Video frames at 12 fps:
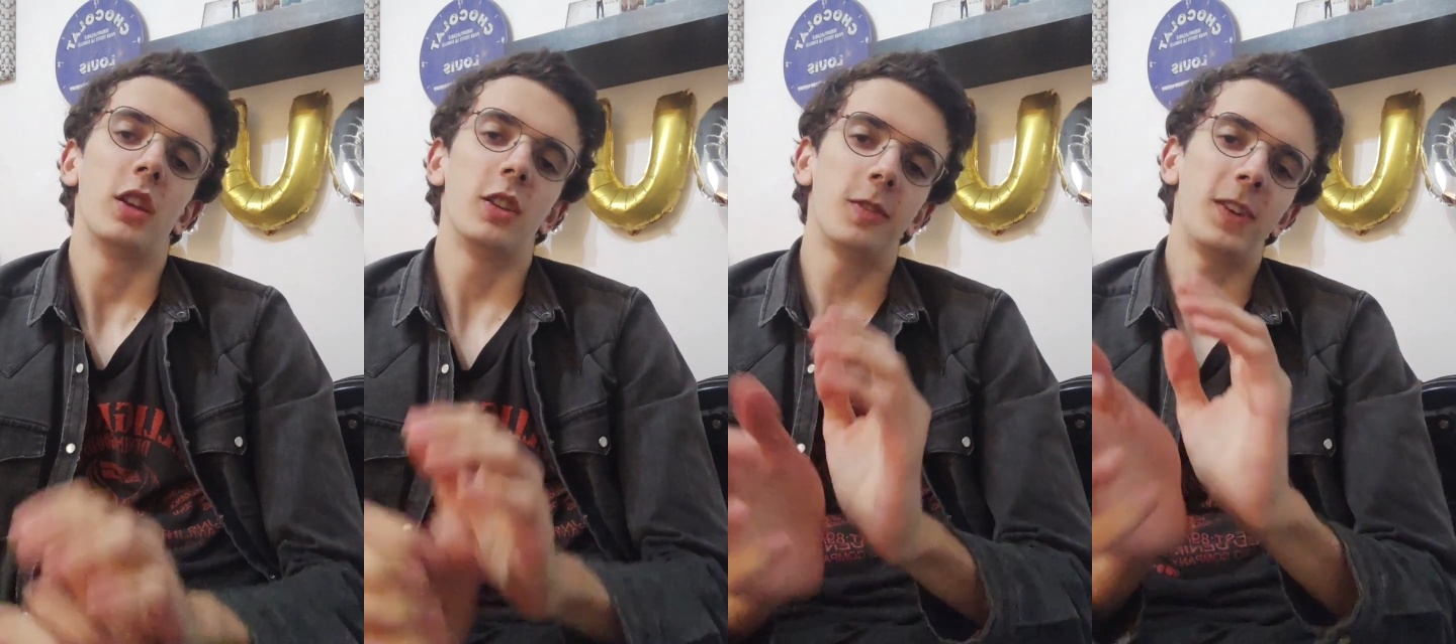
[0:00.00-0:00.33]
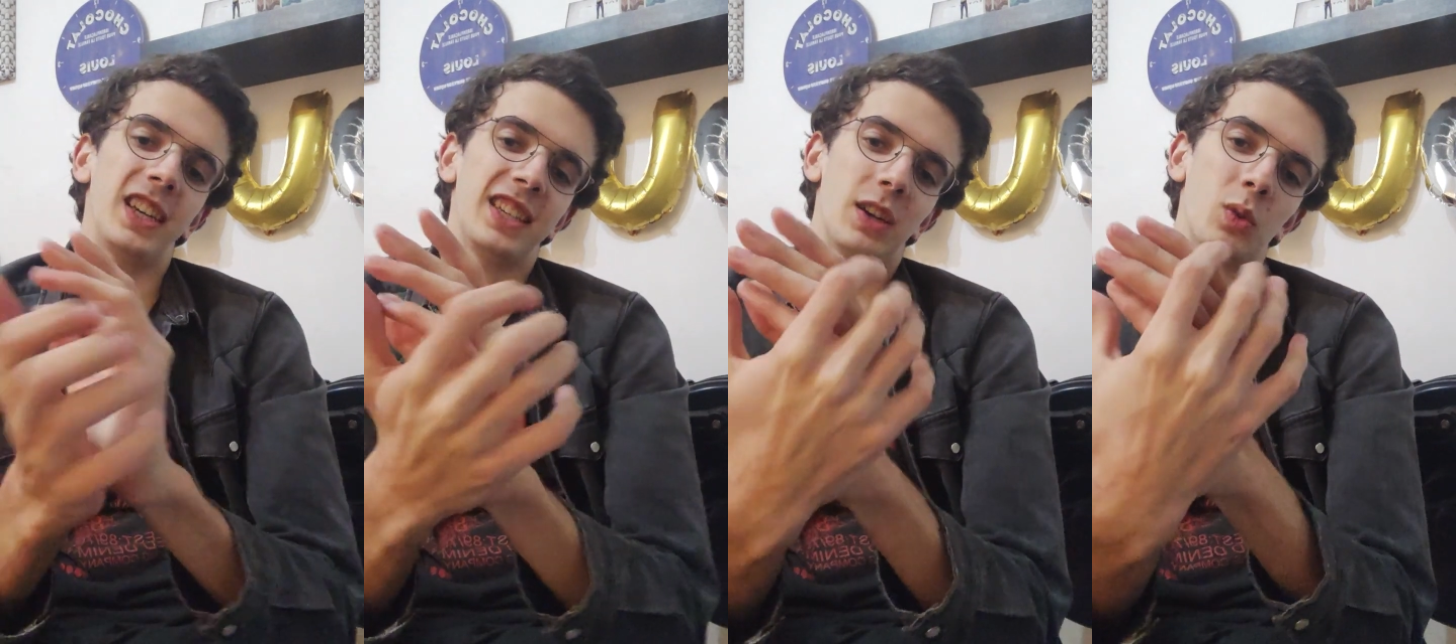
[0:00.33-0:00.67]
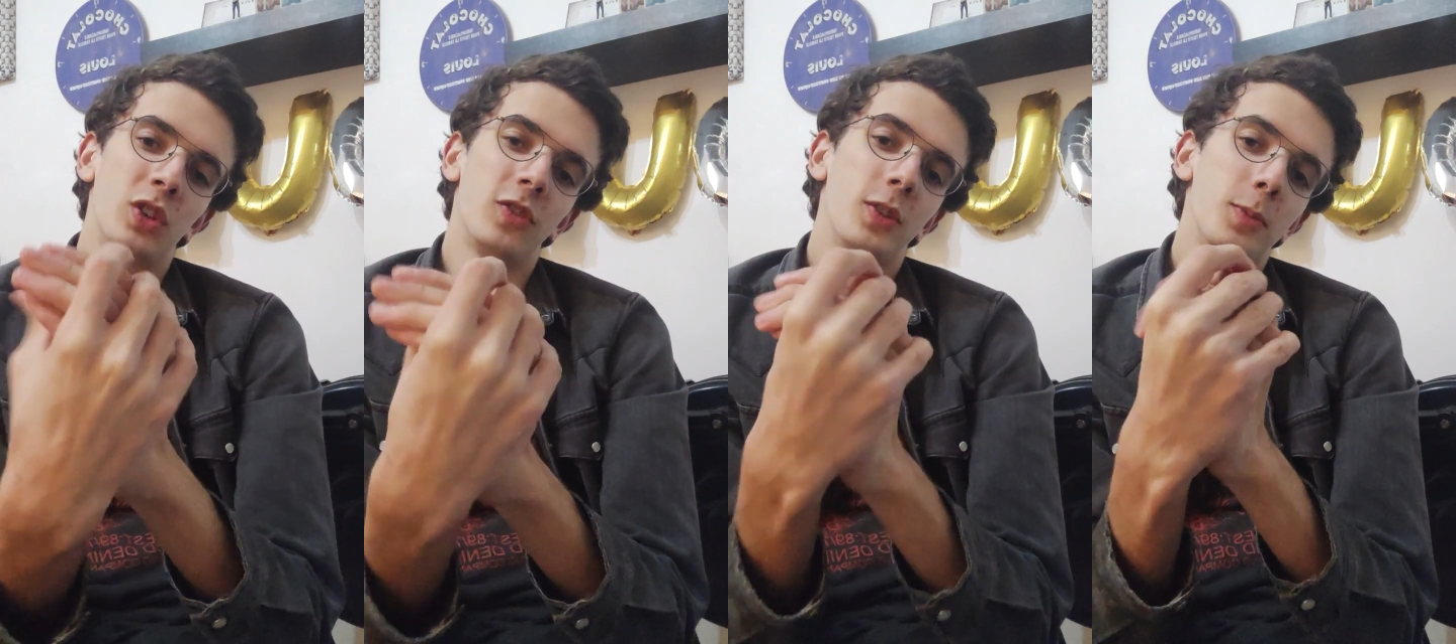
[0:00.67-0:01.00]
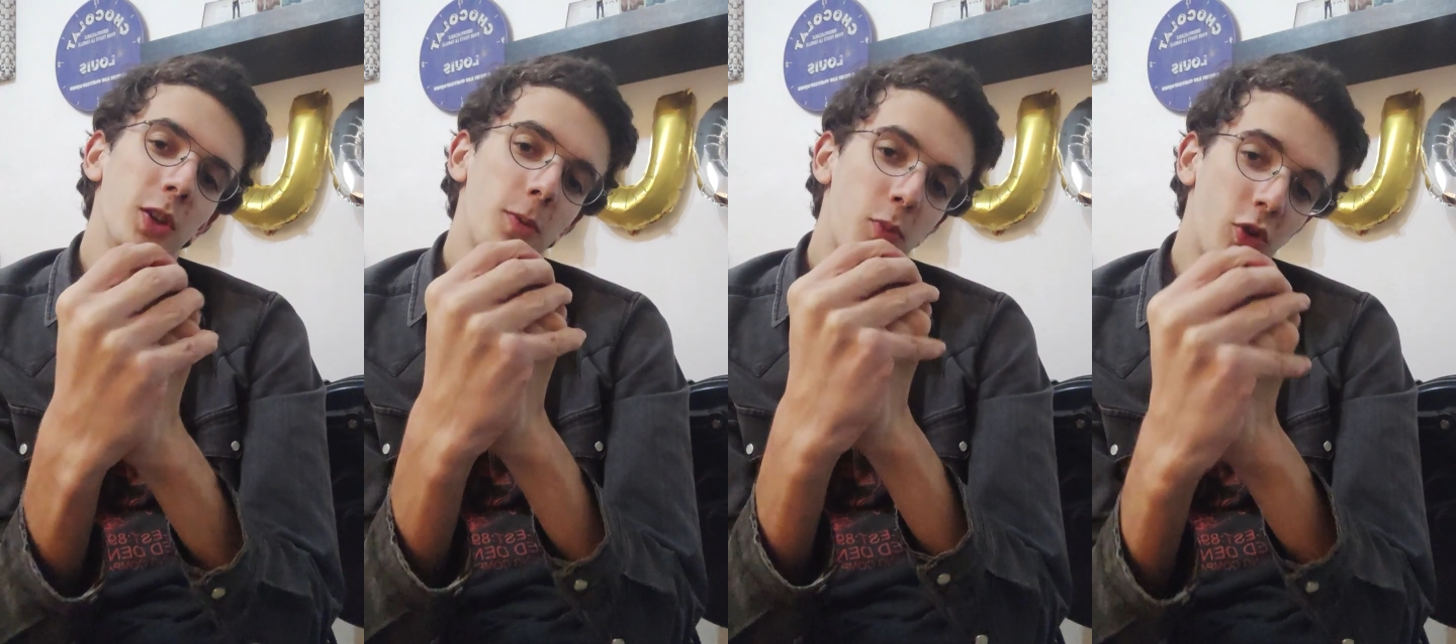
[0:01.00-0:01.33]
the fact that one of the most